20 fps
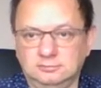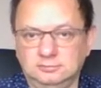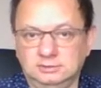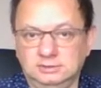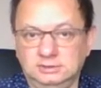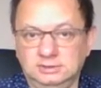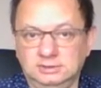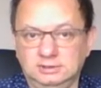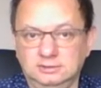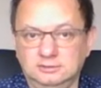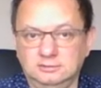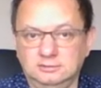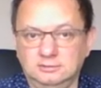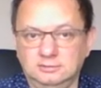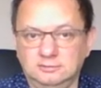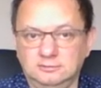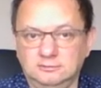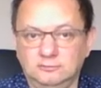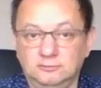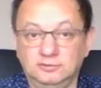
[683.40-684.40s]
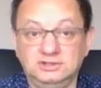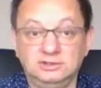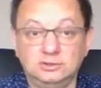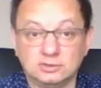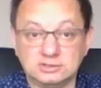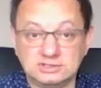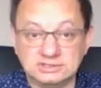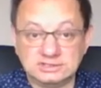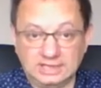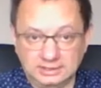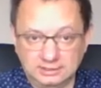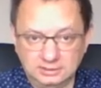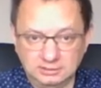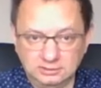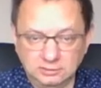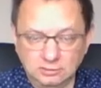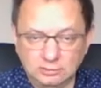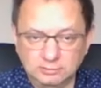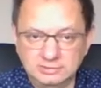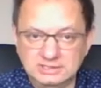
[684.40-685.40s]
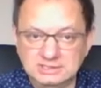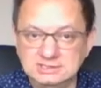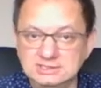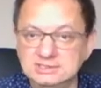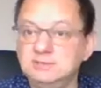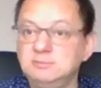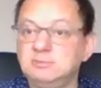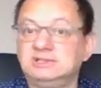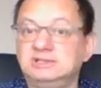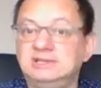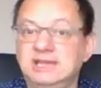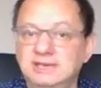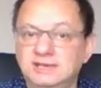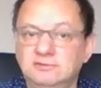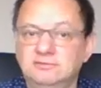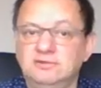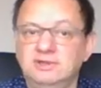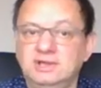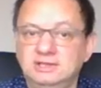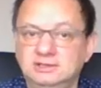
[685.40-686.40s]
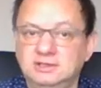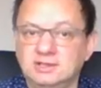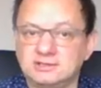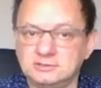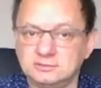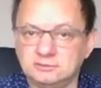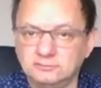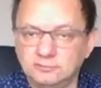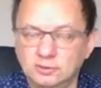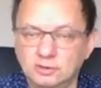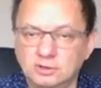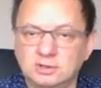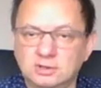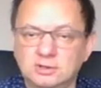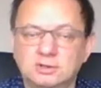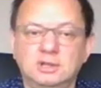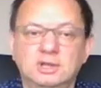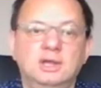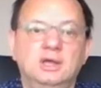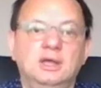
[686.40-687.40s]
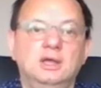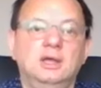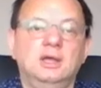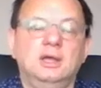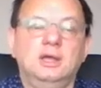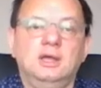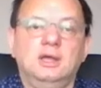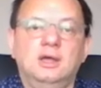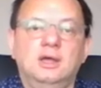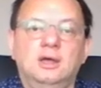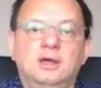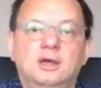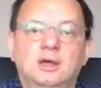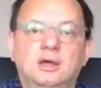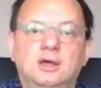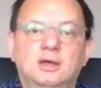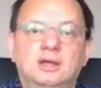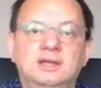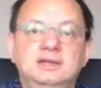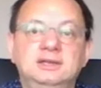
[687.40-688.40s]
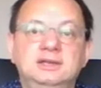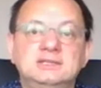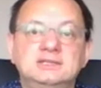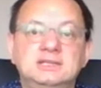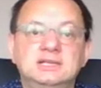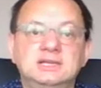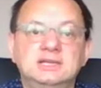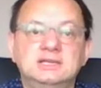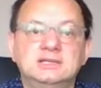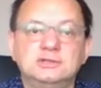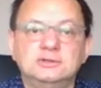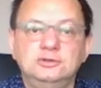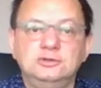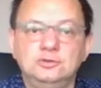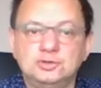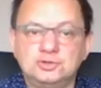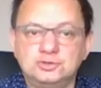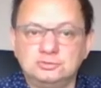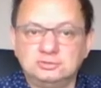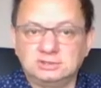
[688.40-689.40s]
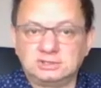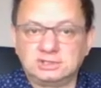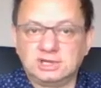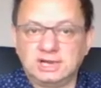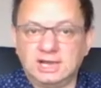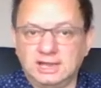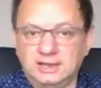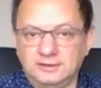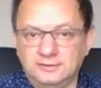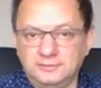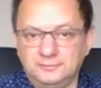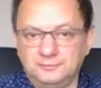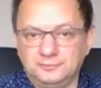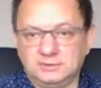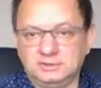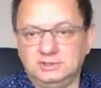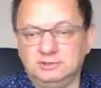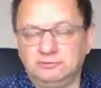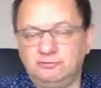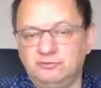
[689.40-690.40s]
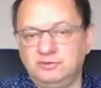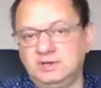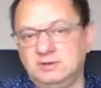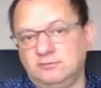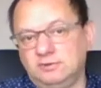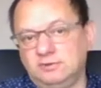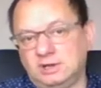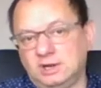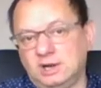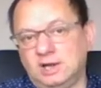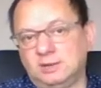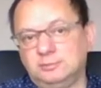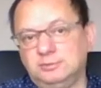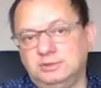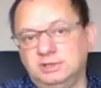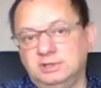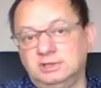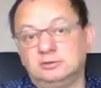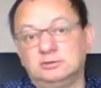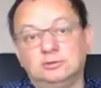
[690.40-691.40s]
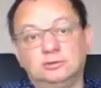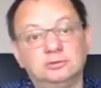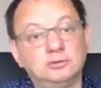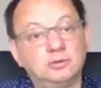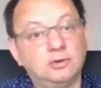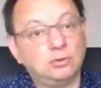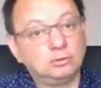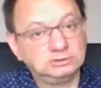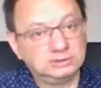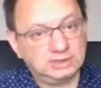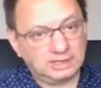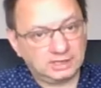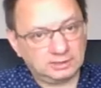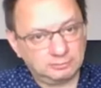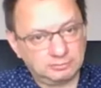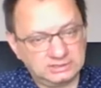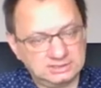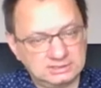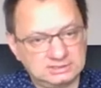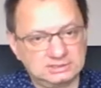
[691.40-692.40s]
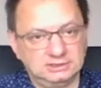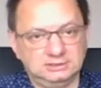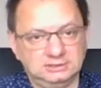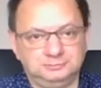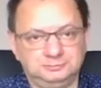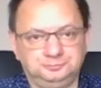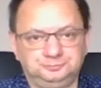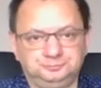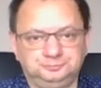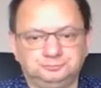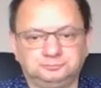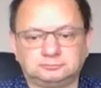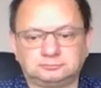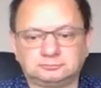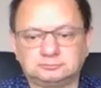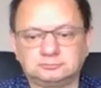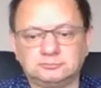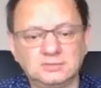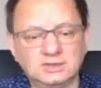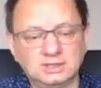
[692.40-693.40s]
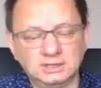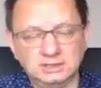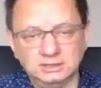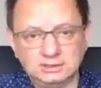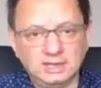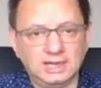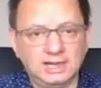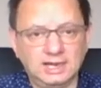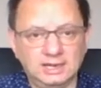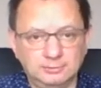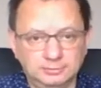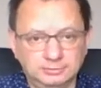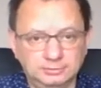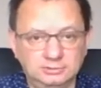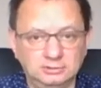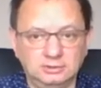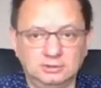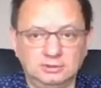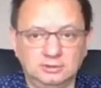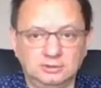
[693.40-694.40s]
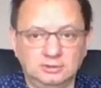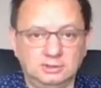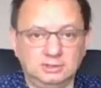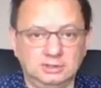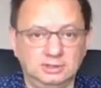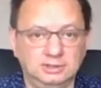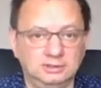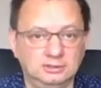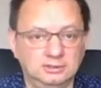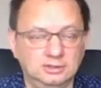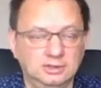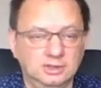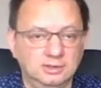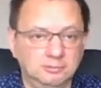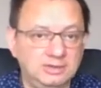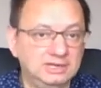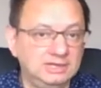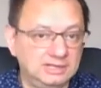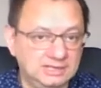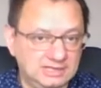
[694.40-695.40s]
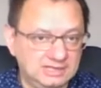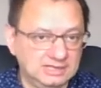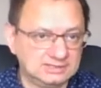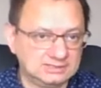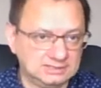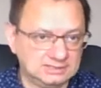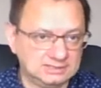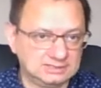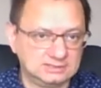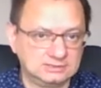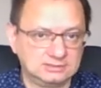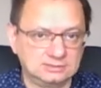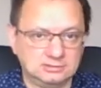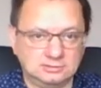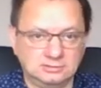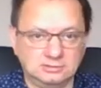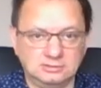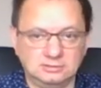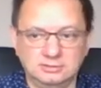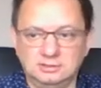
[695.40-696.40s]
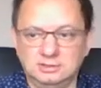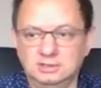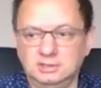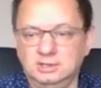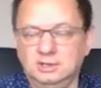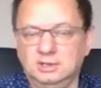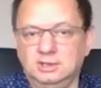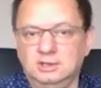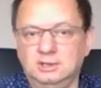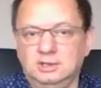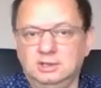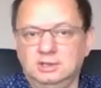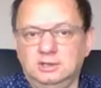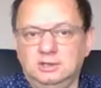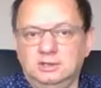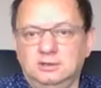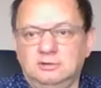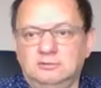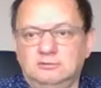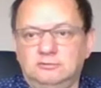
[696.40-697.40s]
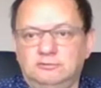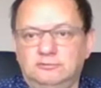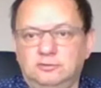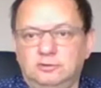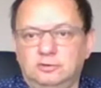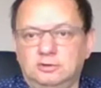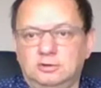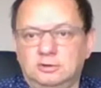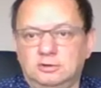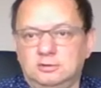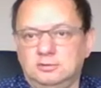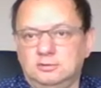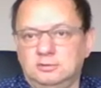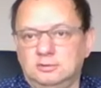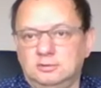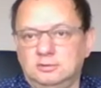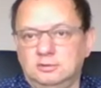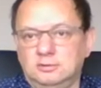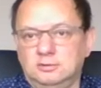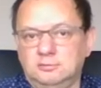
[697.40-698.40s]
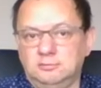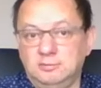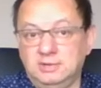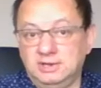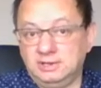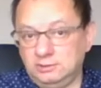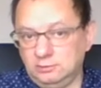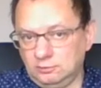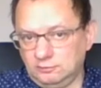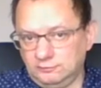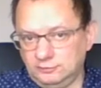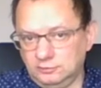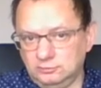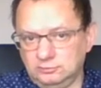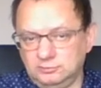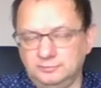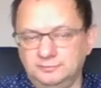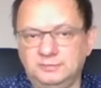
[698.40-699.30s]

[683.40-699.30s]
the Windows 10 in your PC, but anyway it doesn't work, in this case you should try the firmware update on other PC. It helped in many cases for many of you.